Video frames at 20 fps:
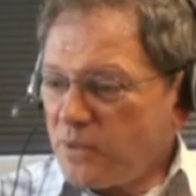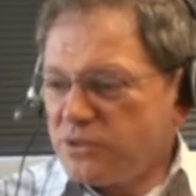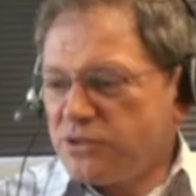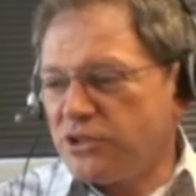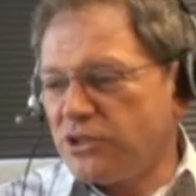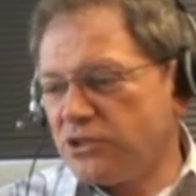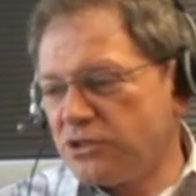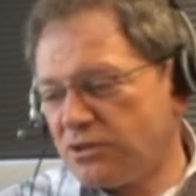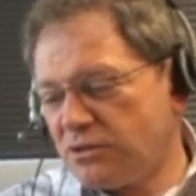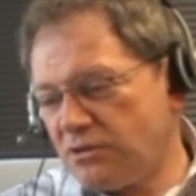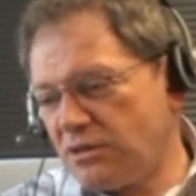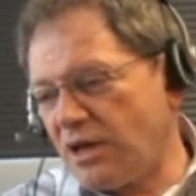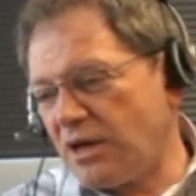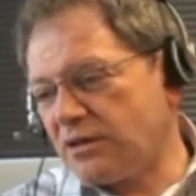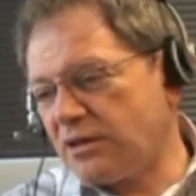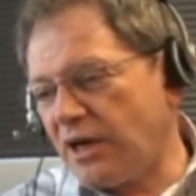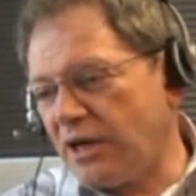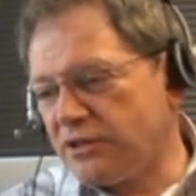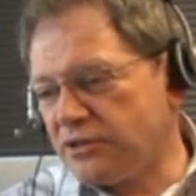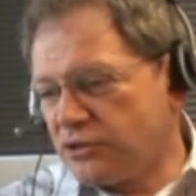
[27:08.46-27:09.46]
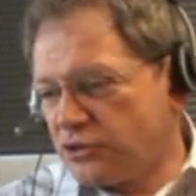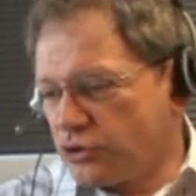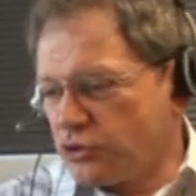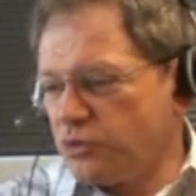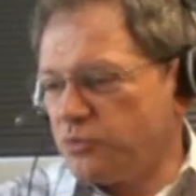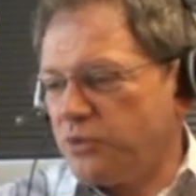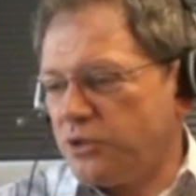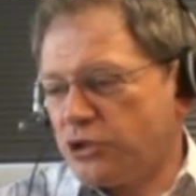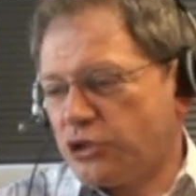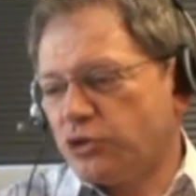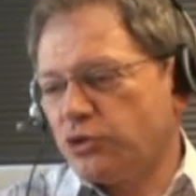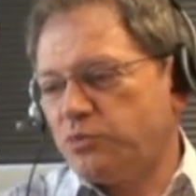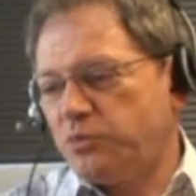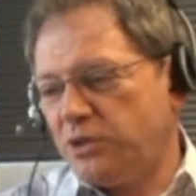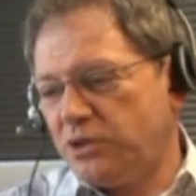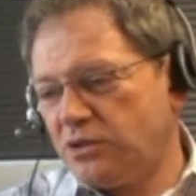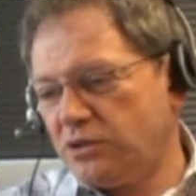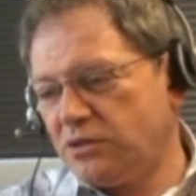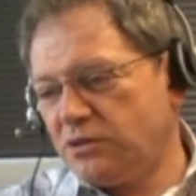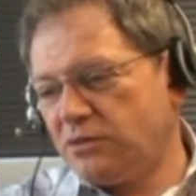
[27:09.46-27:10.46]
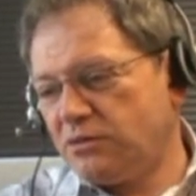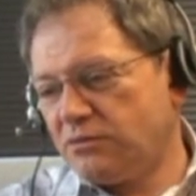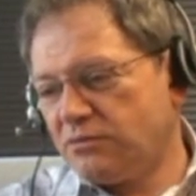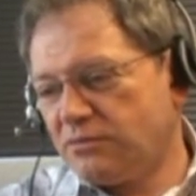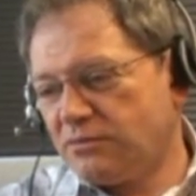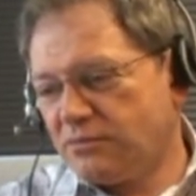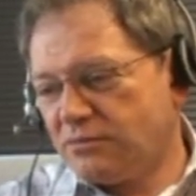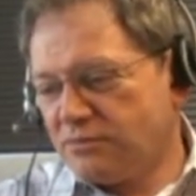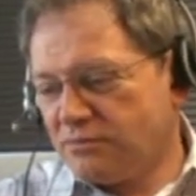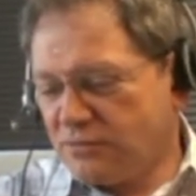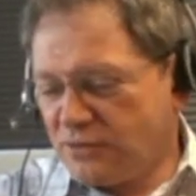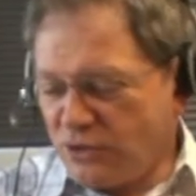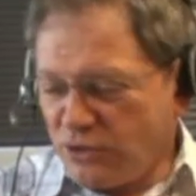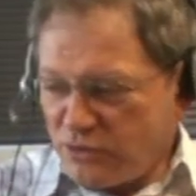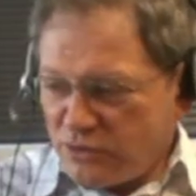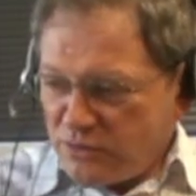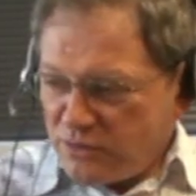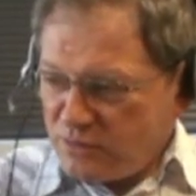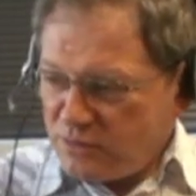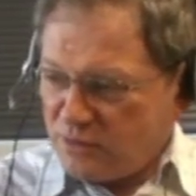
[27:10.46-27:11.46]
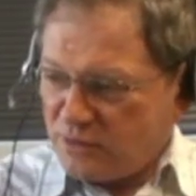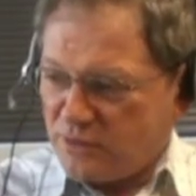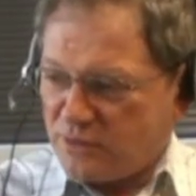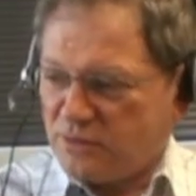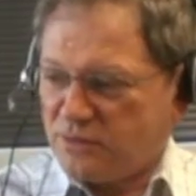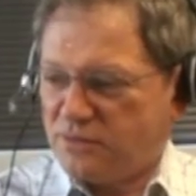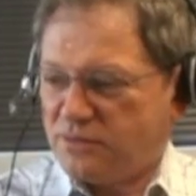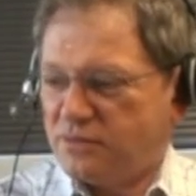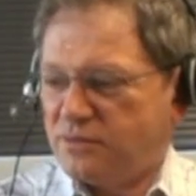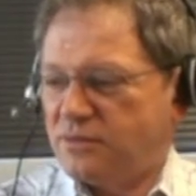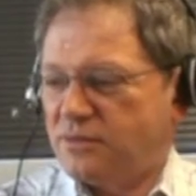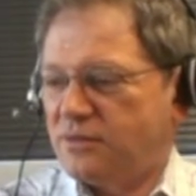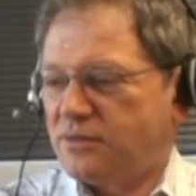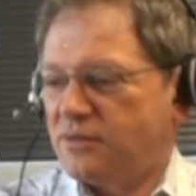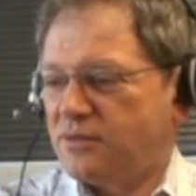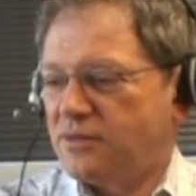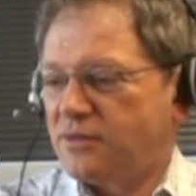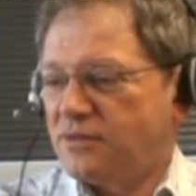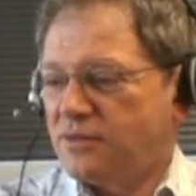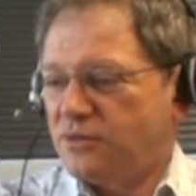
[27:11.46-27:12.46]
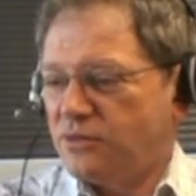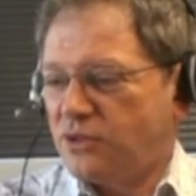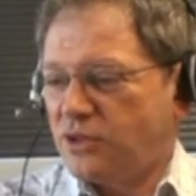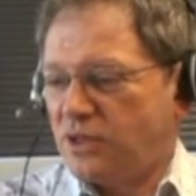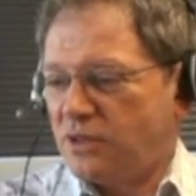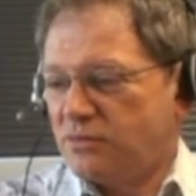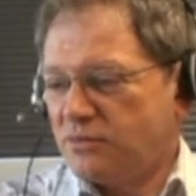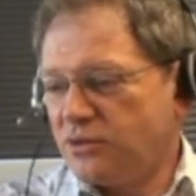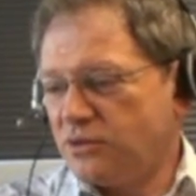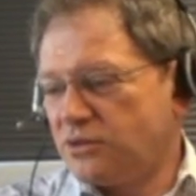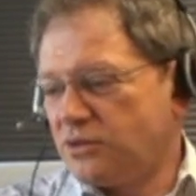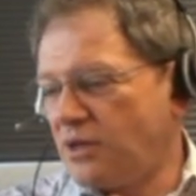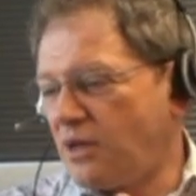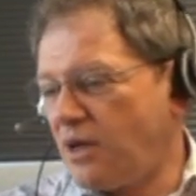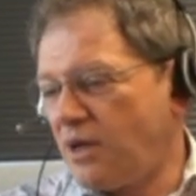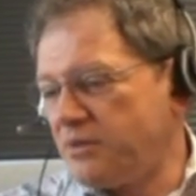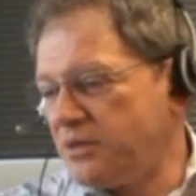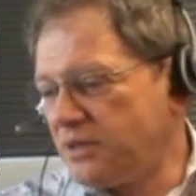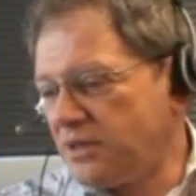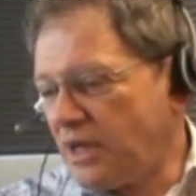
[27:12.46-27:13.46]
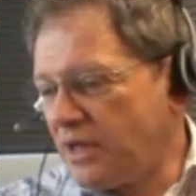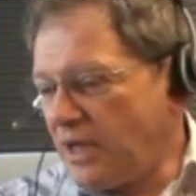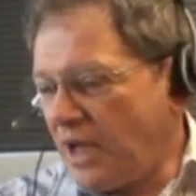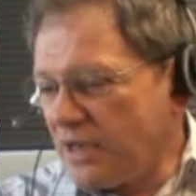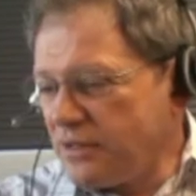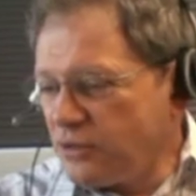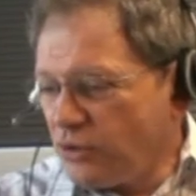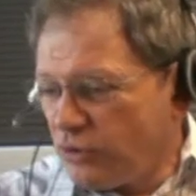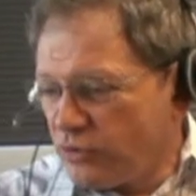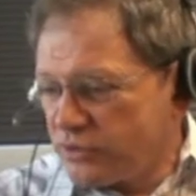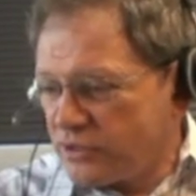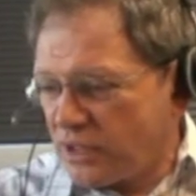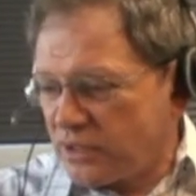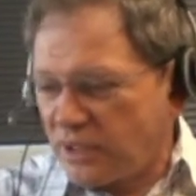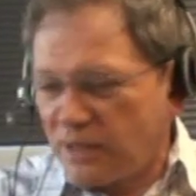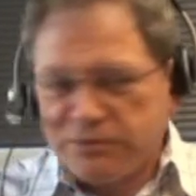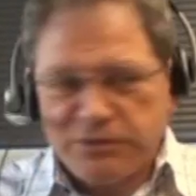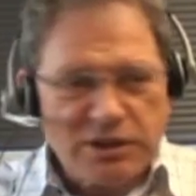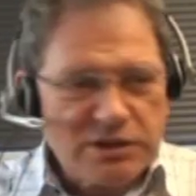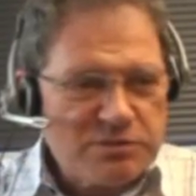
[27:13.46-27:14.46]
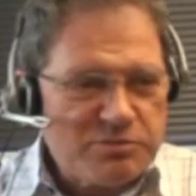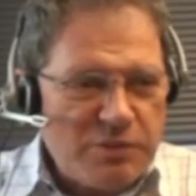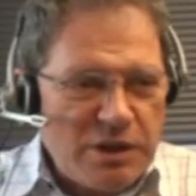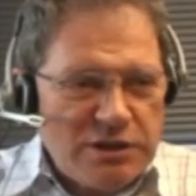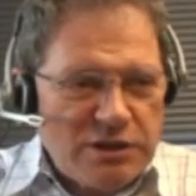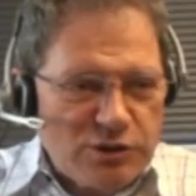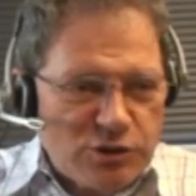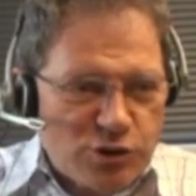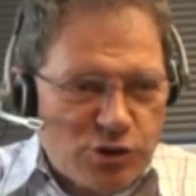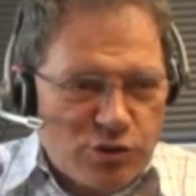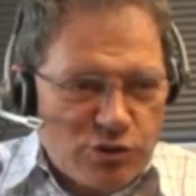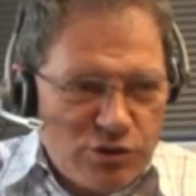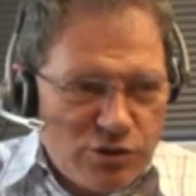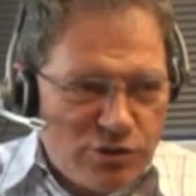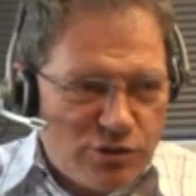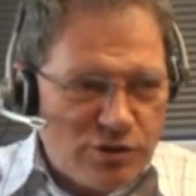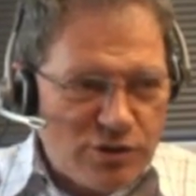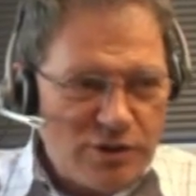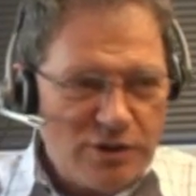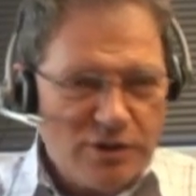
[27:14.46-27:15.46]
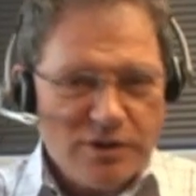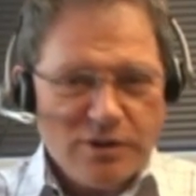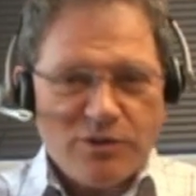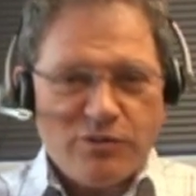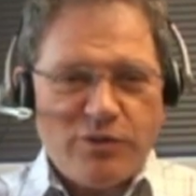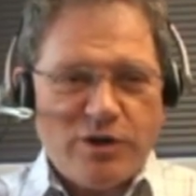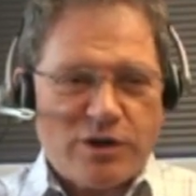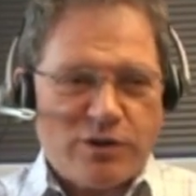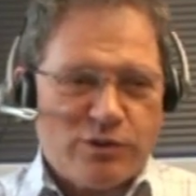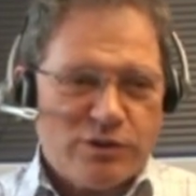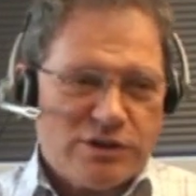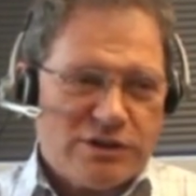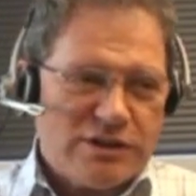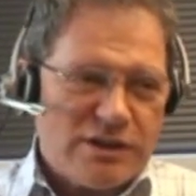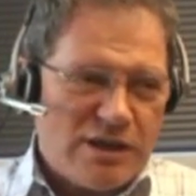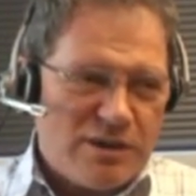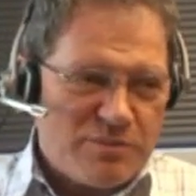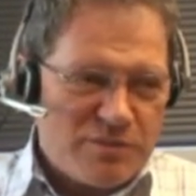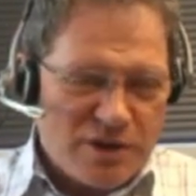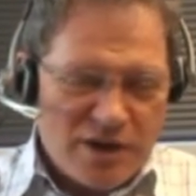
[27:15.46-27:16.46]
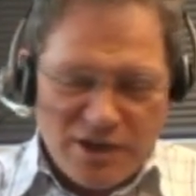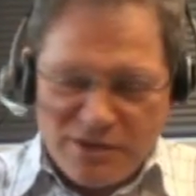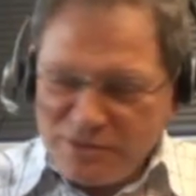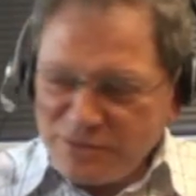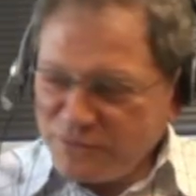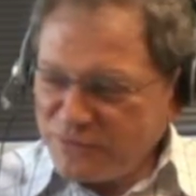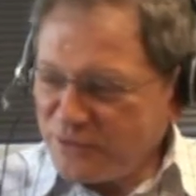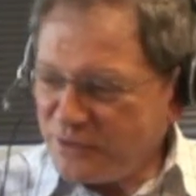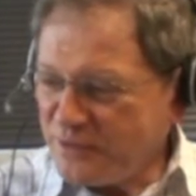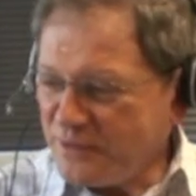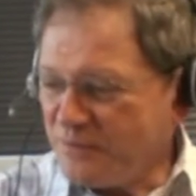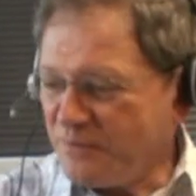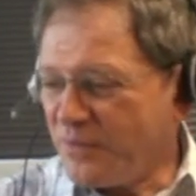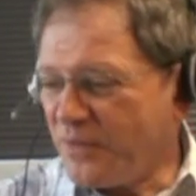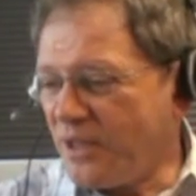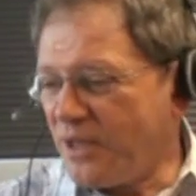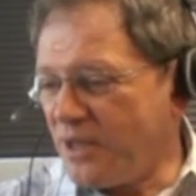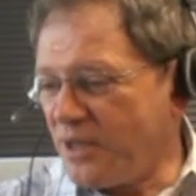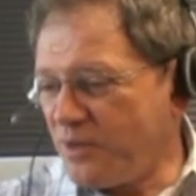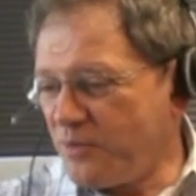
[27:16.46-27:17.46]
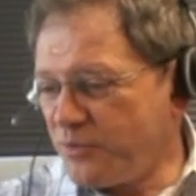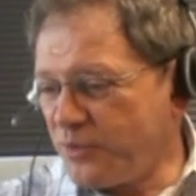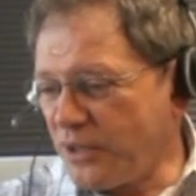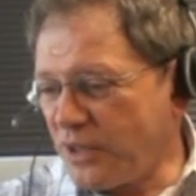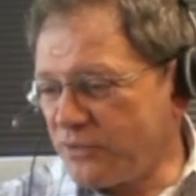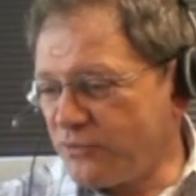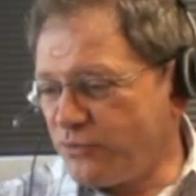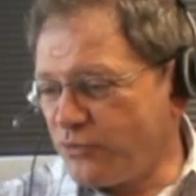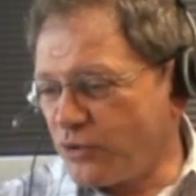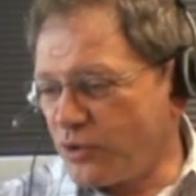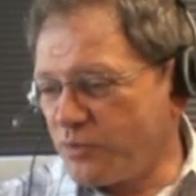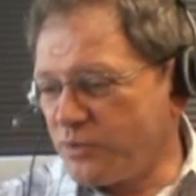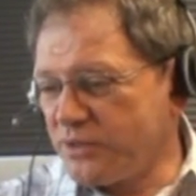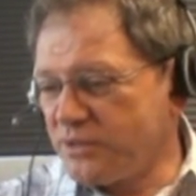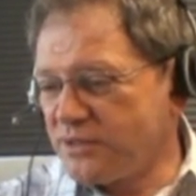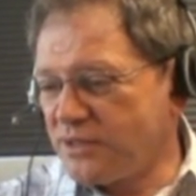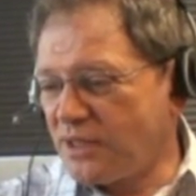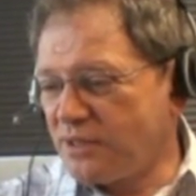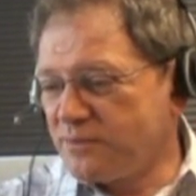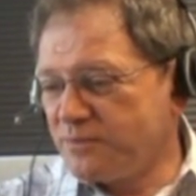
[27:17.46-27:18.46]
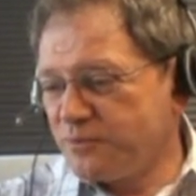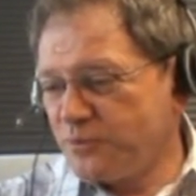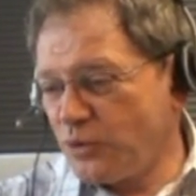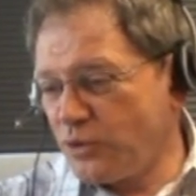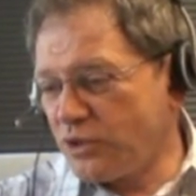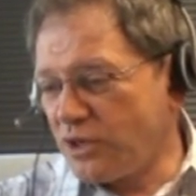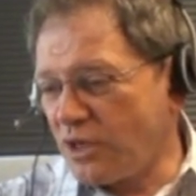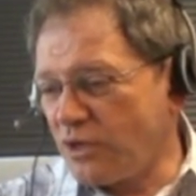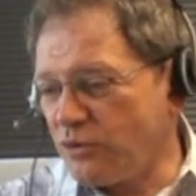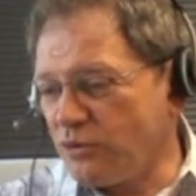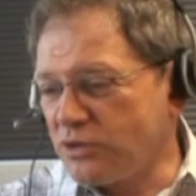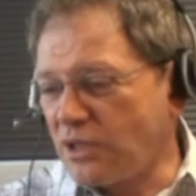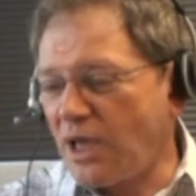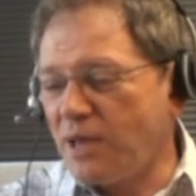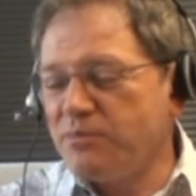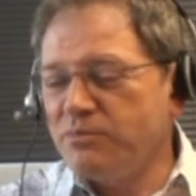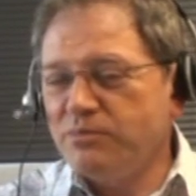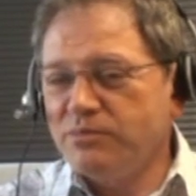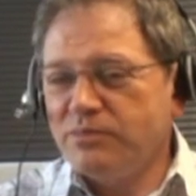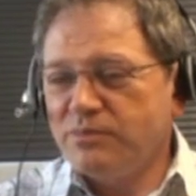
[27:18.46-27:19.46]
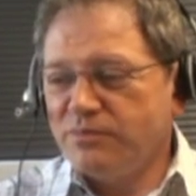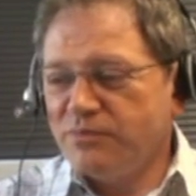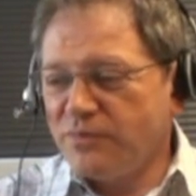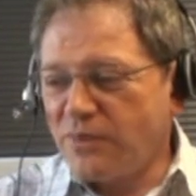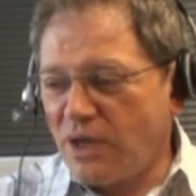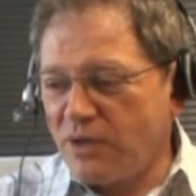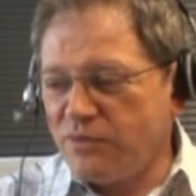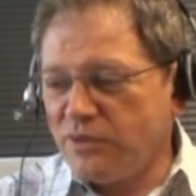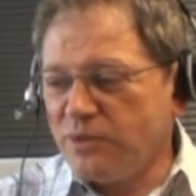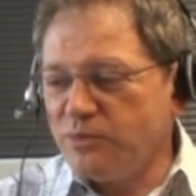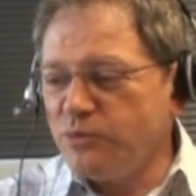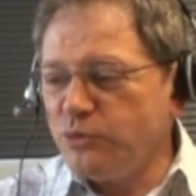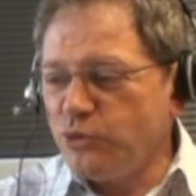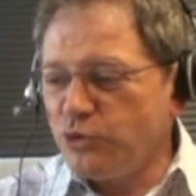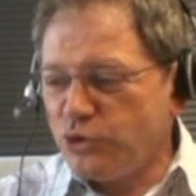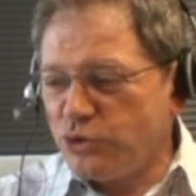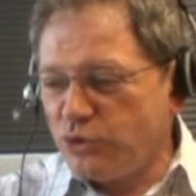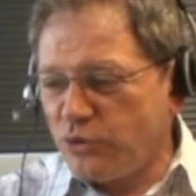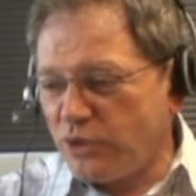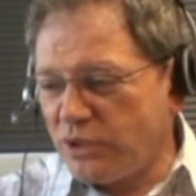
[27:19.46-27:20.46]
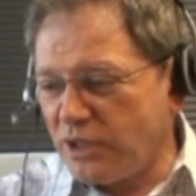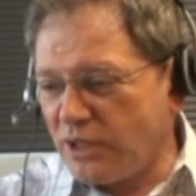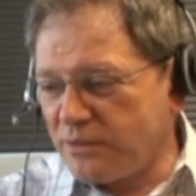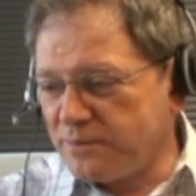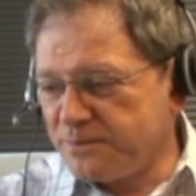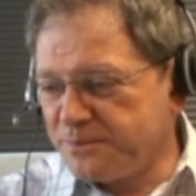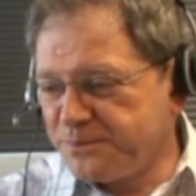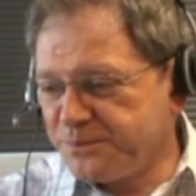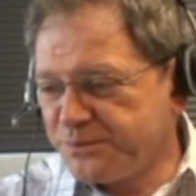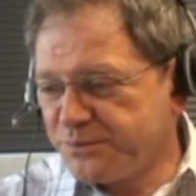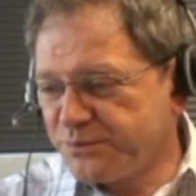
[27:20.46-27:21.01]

It's easy. Yeah, guys, should be good. Okay, good. I mean, I know that. I'm just making sure we are on same kind of platform and that. Okay, good. I will mute you again.